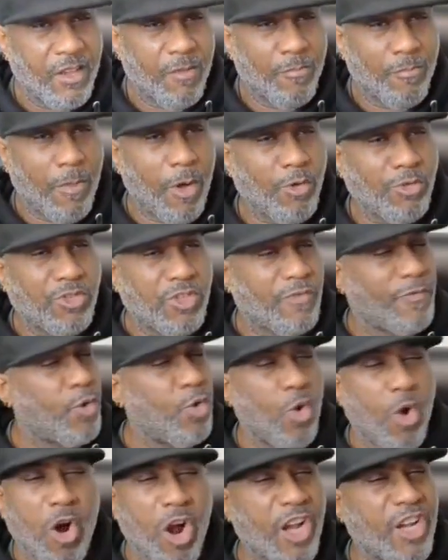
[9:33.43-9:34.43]
Most of
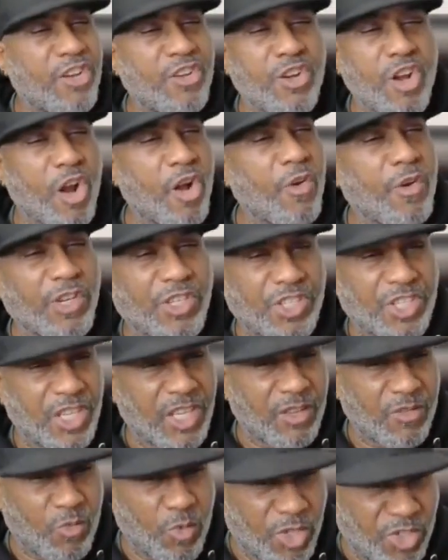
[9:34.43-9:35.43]
you aren't
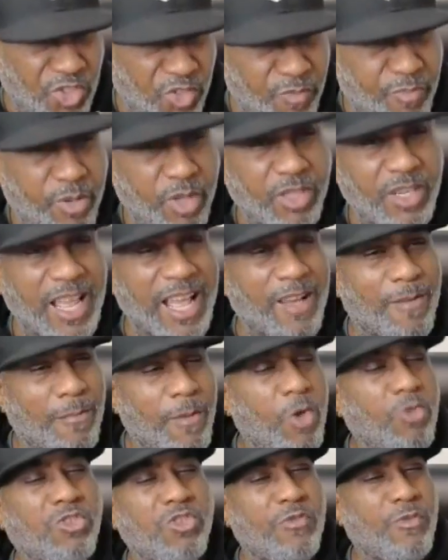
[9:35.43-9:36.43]
nourishing what you put down.
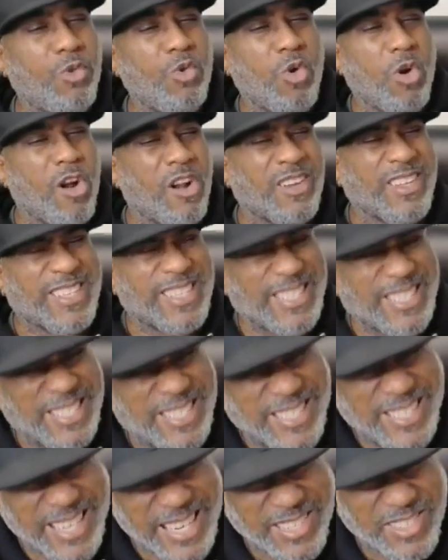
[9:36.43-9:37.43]
Most of you aren't
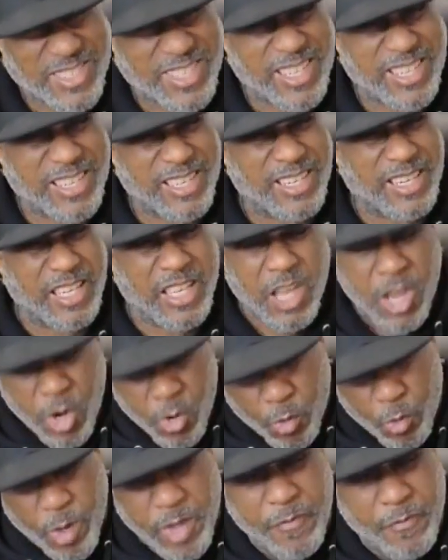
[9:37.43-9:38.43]
consistently
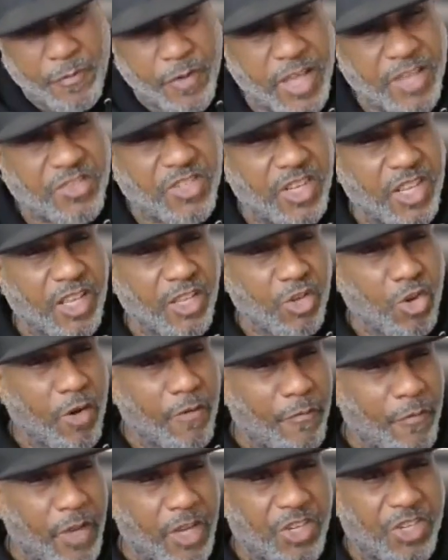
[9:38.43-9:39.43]
revisiting your
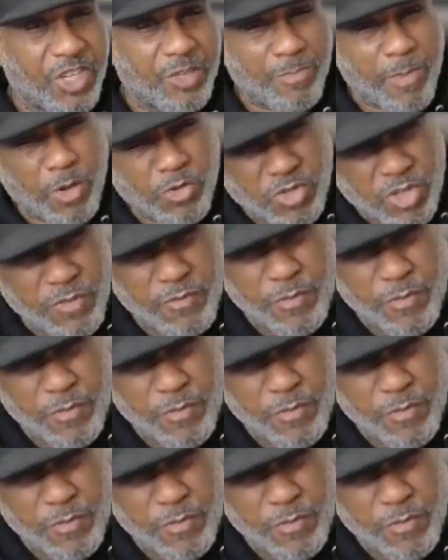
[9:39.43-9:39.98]
vision. Most